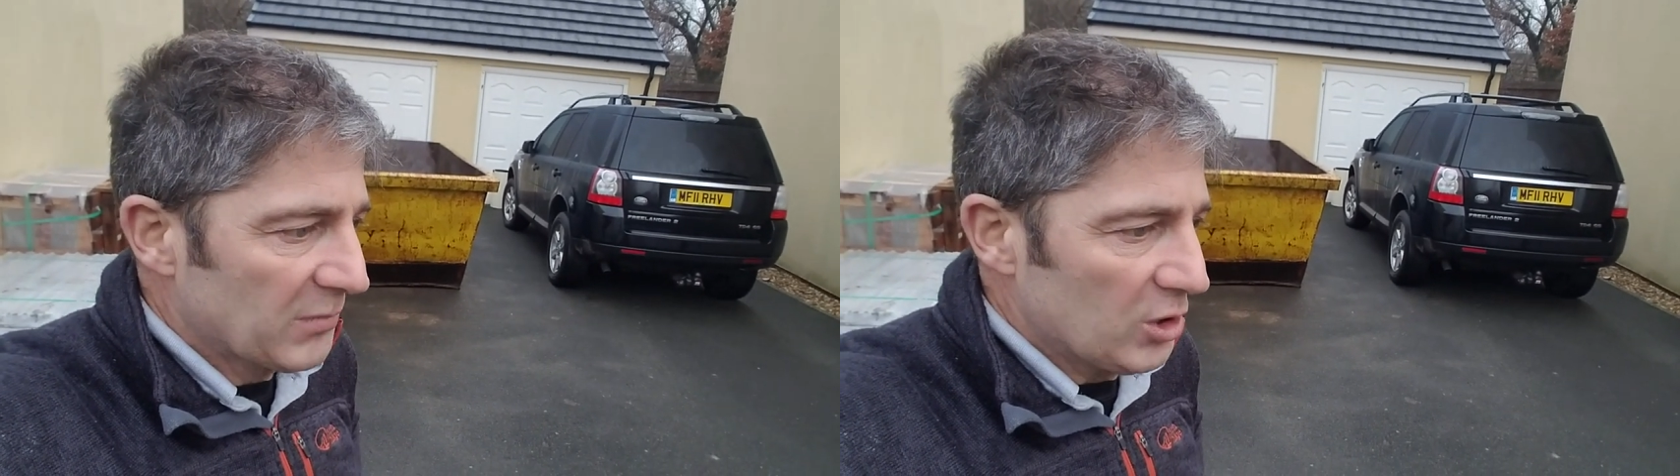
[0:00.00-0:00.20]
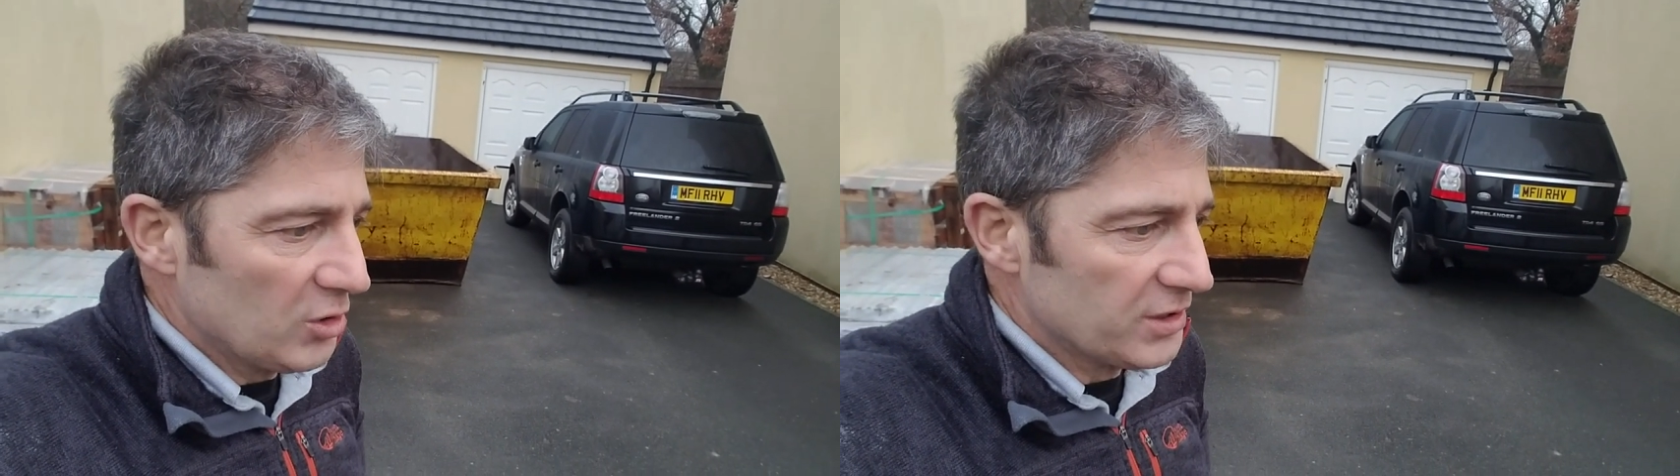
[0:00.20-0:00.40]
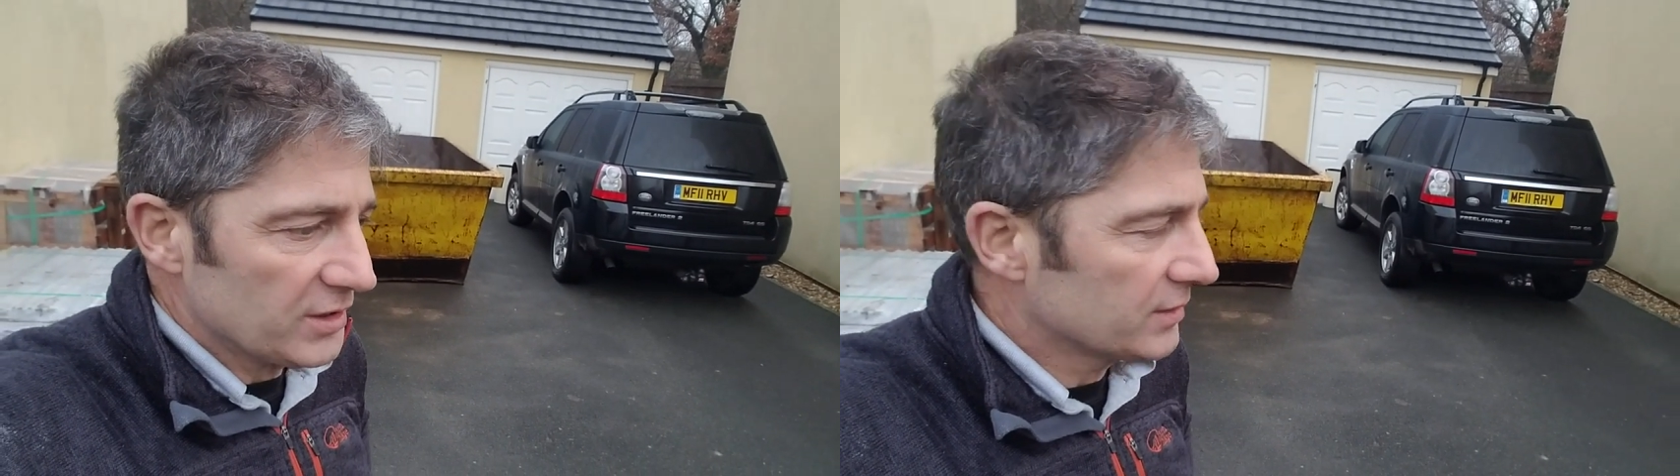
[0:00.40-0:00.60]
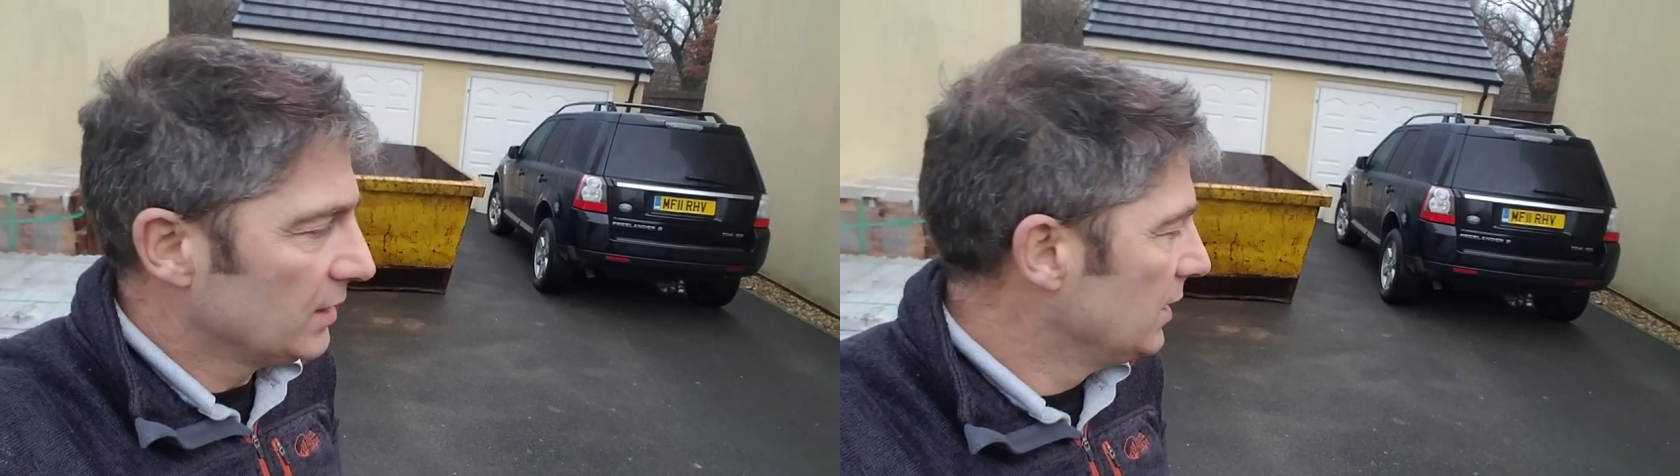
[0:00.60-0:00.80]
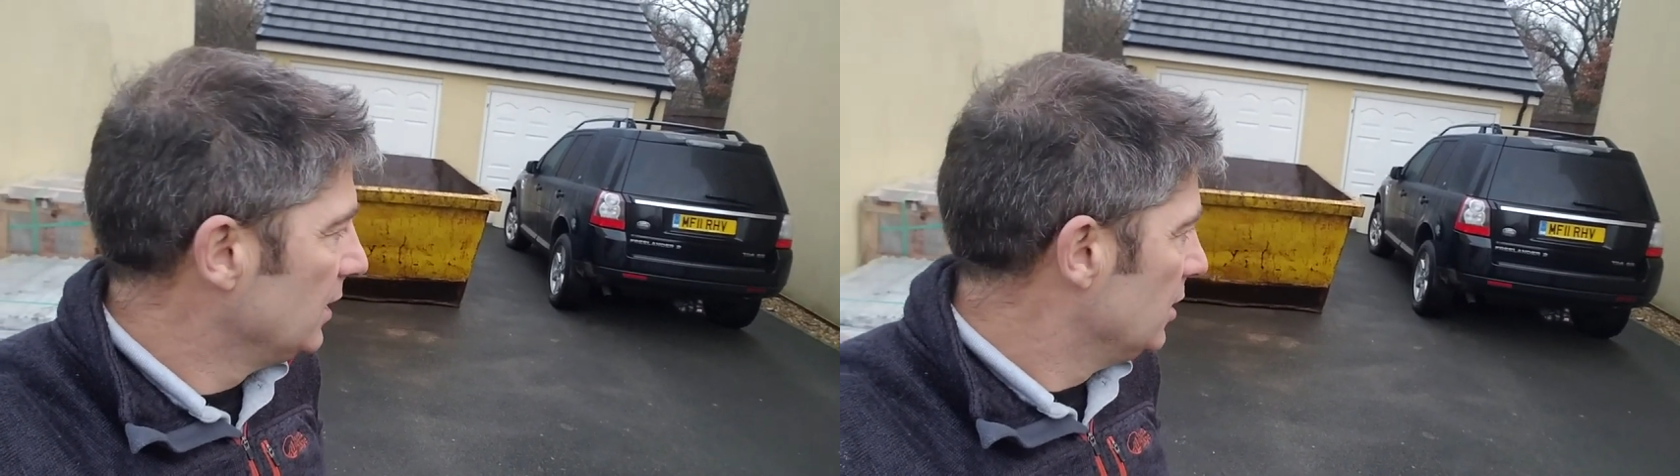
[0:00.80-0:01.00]
courteous,
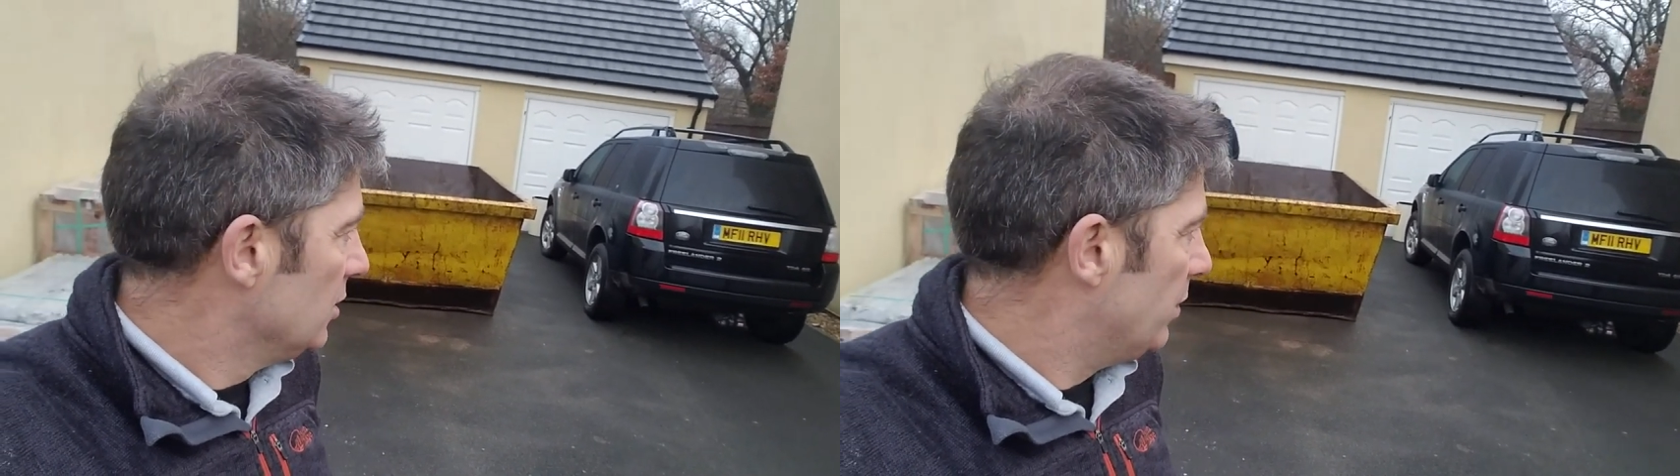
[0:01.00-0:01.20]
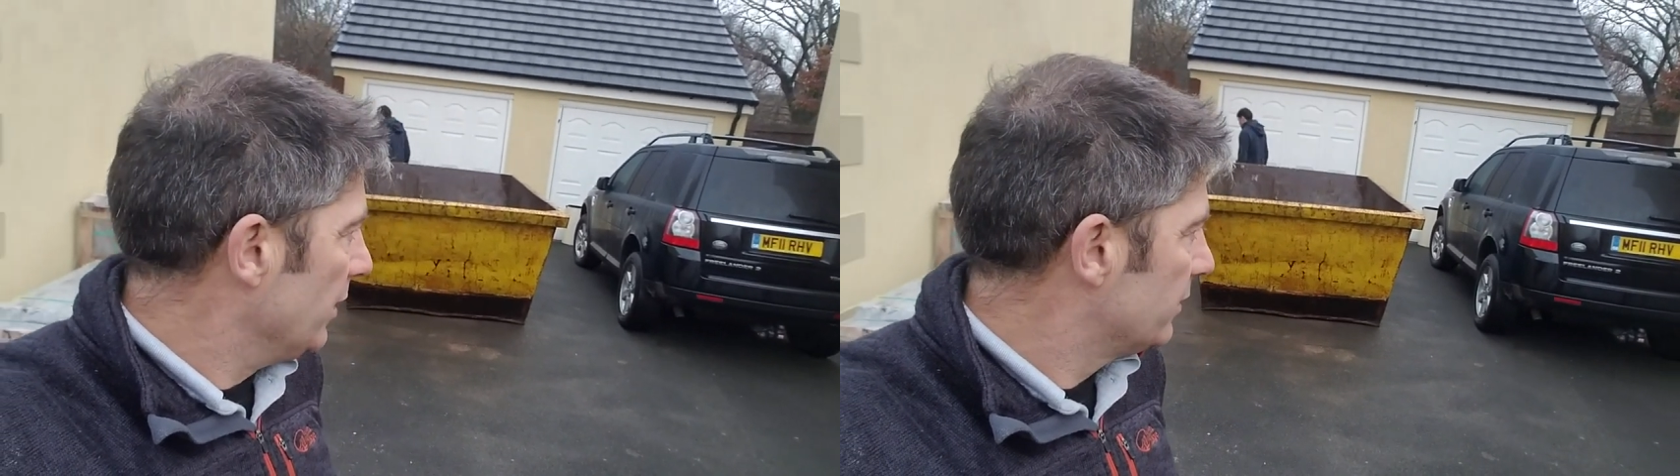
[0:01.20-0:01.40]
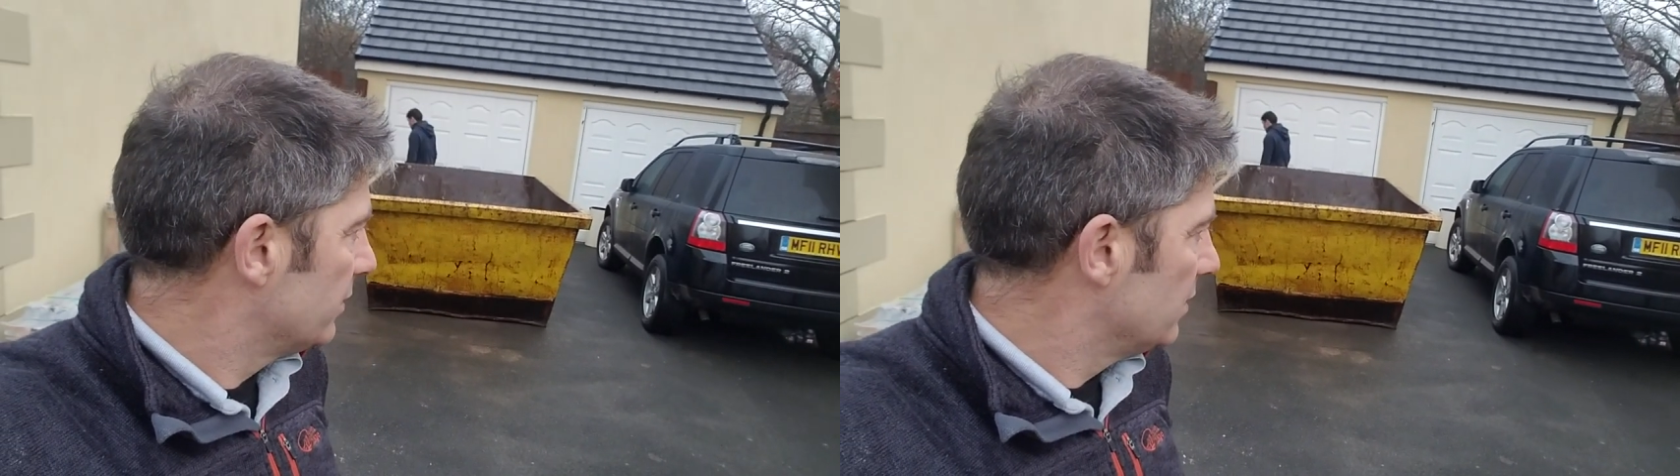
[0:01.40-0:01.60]
but